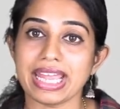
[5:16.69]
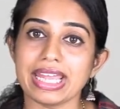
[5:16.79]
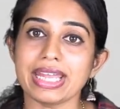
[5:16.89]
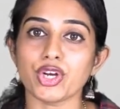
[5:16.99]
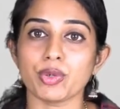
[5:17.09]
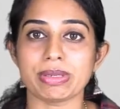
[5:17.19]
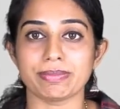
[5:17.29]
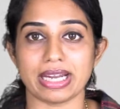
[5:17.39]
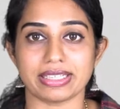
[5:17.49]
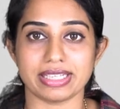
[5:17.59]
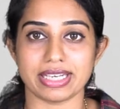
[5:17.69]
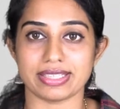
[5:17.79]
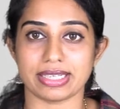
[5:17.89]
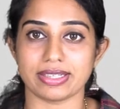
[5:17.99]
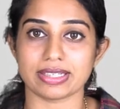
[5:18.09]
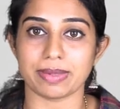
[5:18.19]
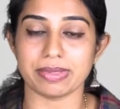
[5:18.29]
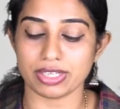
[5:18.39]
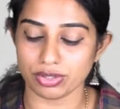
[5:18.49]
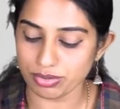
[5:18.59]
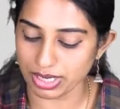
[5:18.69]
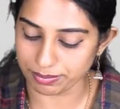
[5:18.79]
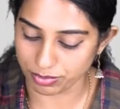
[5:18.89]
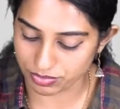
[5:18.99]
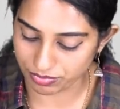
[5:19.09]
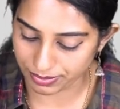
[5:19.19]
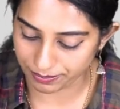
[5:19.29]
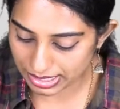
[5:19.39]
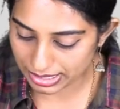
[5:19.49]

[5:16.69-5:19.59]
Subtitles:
Aerobic bacteria started coming into atmosphere.